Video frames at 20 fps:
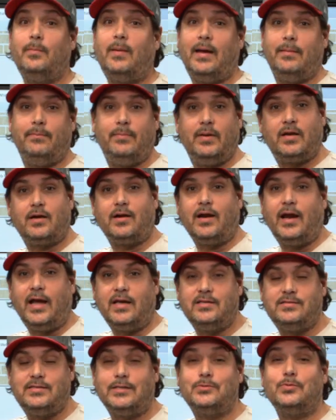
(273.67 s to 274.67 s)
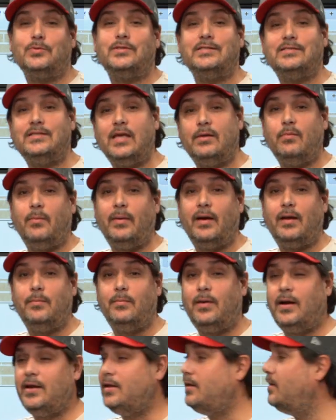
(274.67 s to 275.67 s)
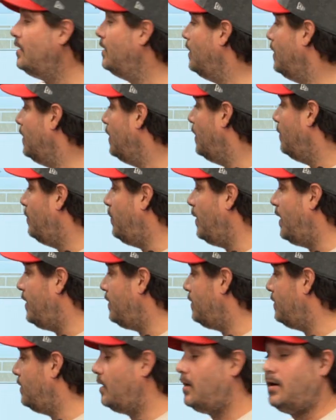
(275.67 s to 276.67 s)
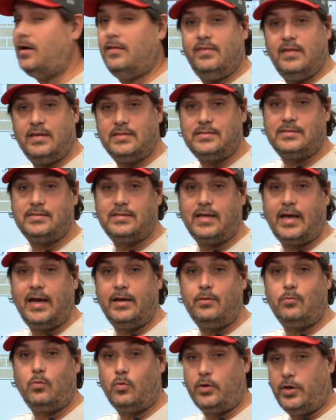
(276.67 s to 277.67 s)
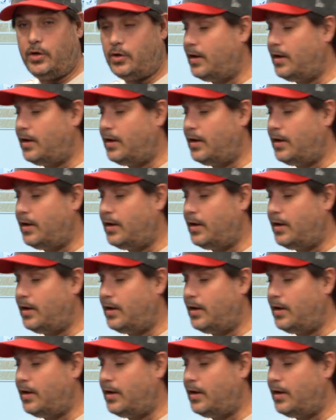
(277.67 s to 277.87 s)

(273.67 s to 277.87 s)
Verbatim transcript: buy bigger assets with the same amount of money. But on this side, you're